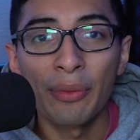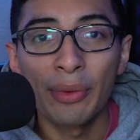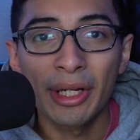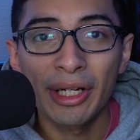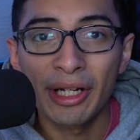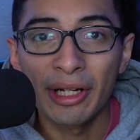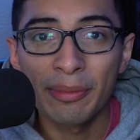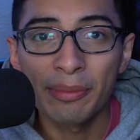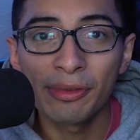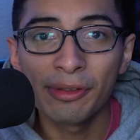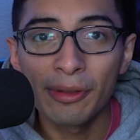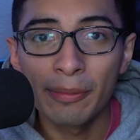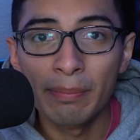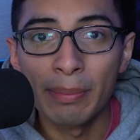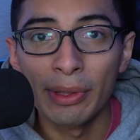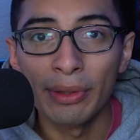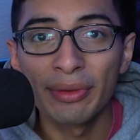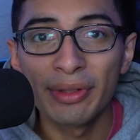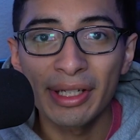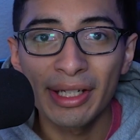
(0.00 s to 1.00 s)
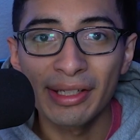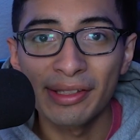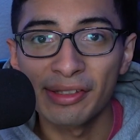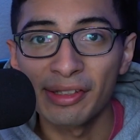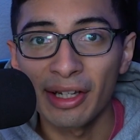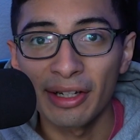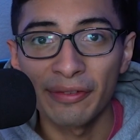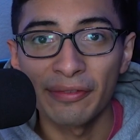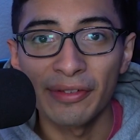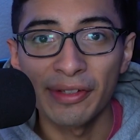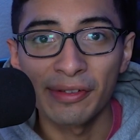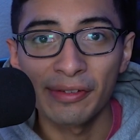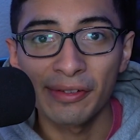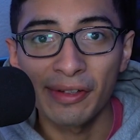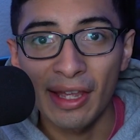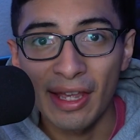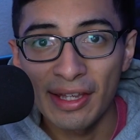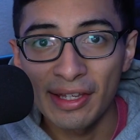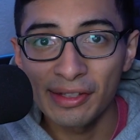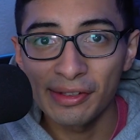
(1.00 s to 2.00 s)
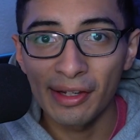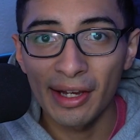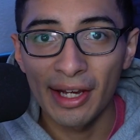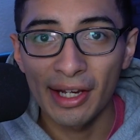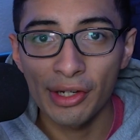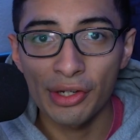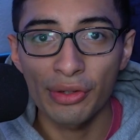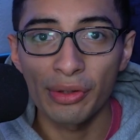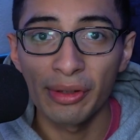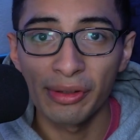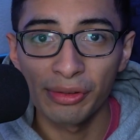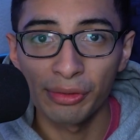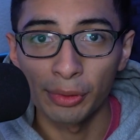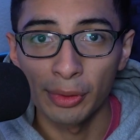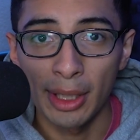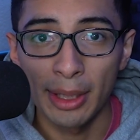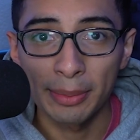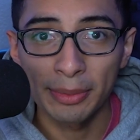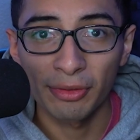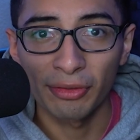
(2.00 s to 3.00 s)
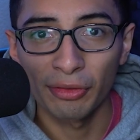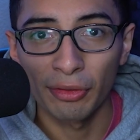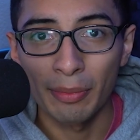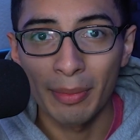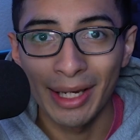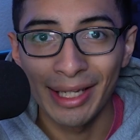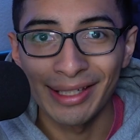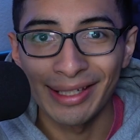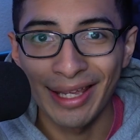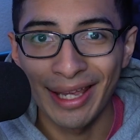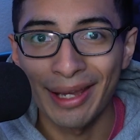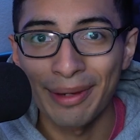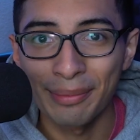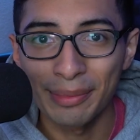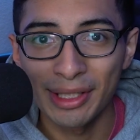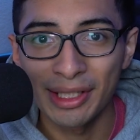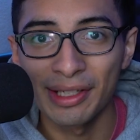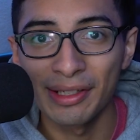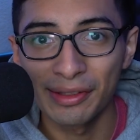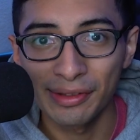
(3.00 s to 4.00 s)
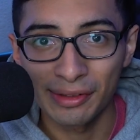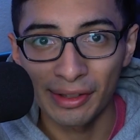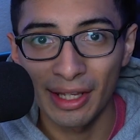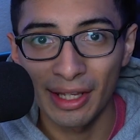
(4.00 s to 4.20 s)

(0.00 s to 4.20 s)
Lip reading: when it comes to building inside of this case, I actually swapped from my GAM DS